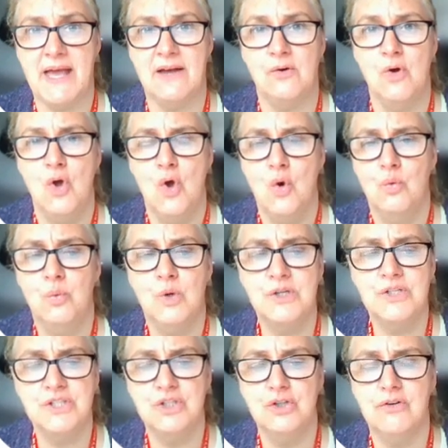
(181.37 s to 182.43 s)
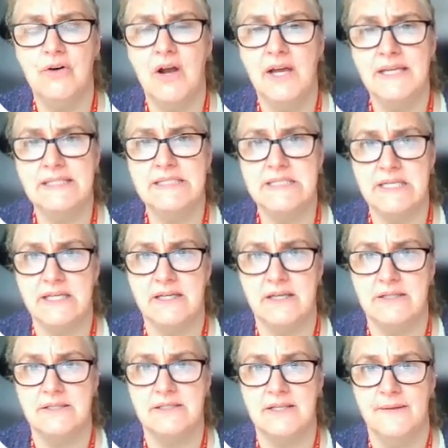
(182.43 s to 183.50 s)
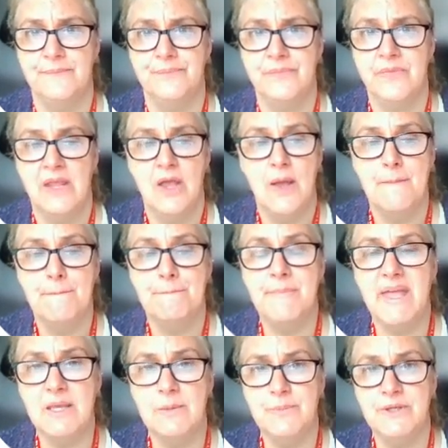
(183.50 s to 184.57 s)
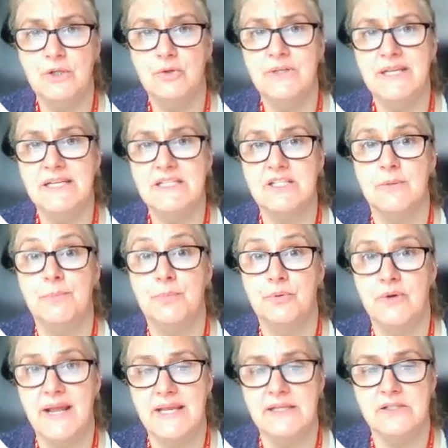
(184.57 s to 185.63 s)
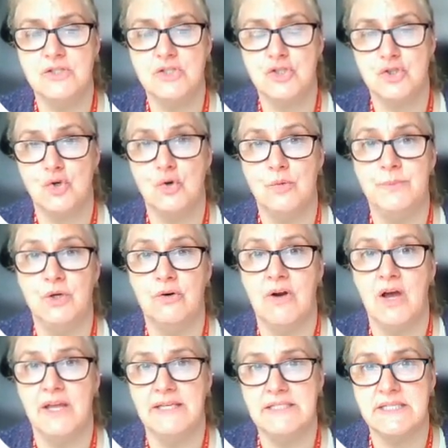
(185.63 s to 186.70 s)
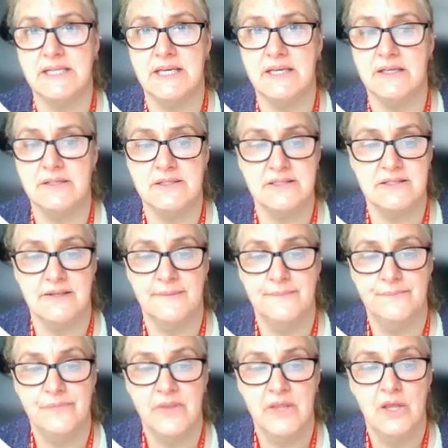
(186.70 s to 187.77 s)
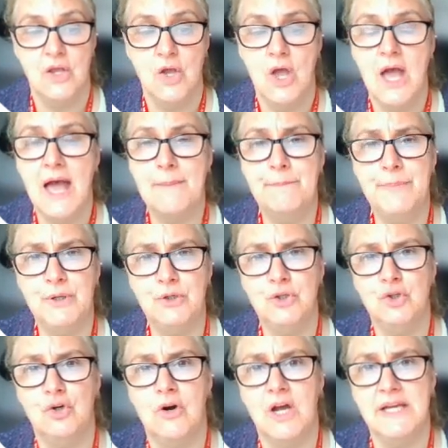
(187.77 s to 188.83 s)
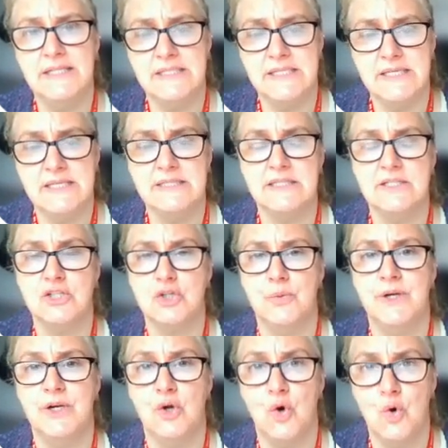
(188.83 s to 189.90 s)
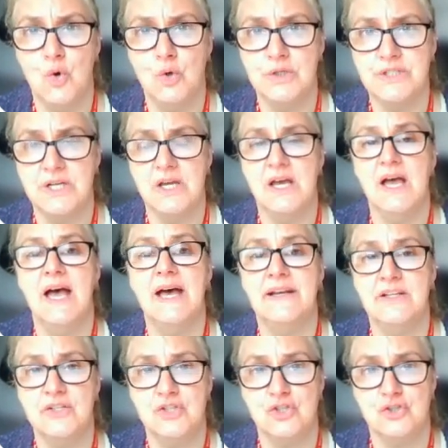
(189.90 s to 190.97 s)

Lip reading: think about what is your assignment going to be about? What are your ideas? Maybe you need to brainstorm your ideas